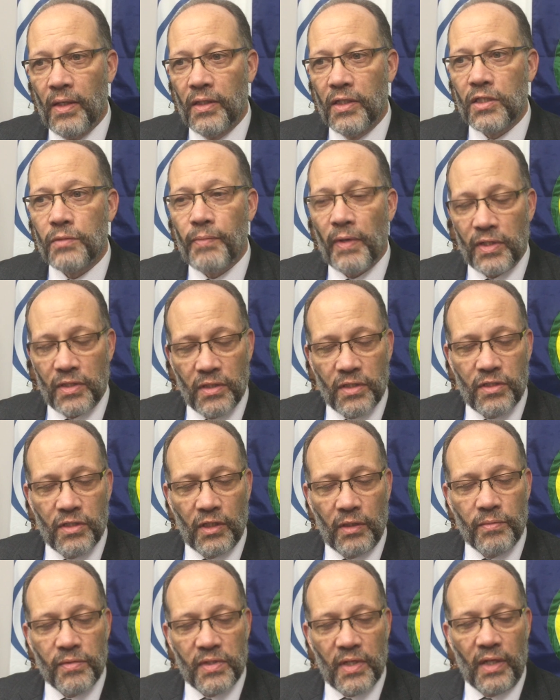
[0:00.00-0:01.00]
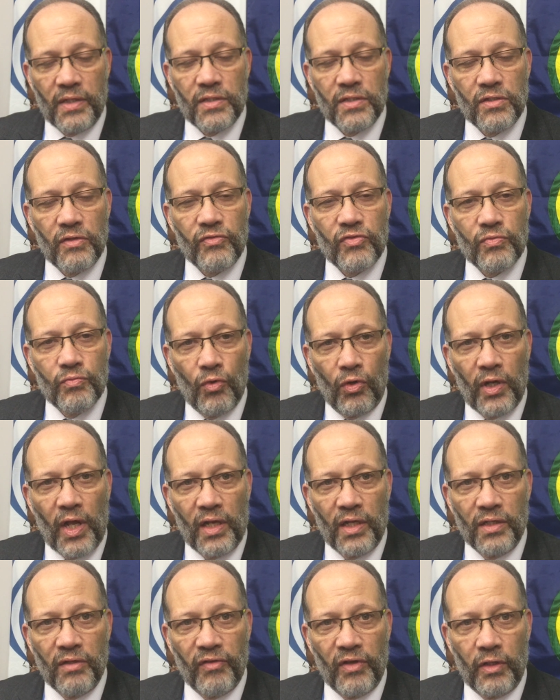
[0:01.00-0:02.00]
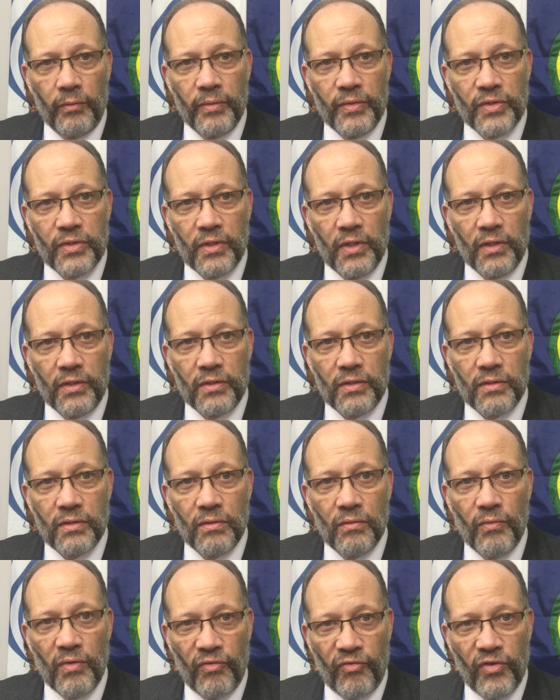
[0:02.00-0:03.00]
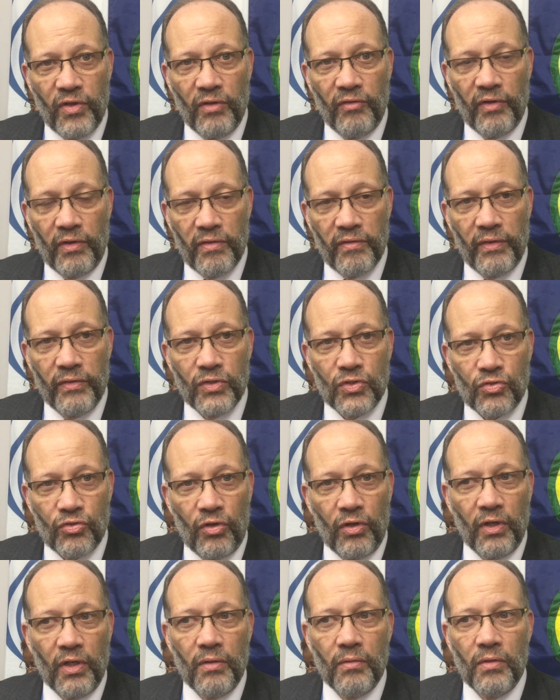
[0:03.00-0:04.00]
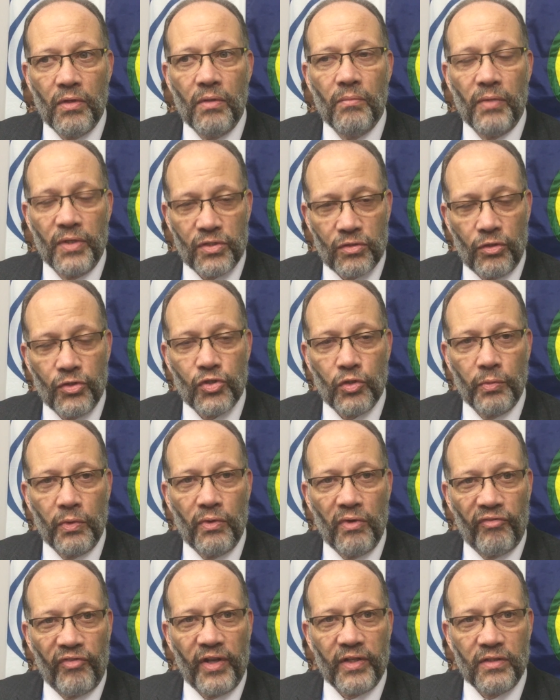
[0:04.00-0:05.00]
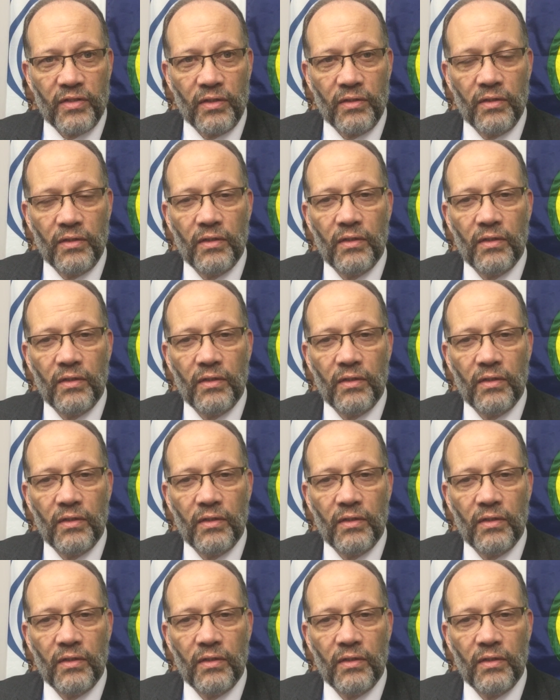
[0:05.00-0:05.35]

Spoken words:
The special circumstances of small island developing states, we feel very, very strongly, must also be reflected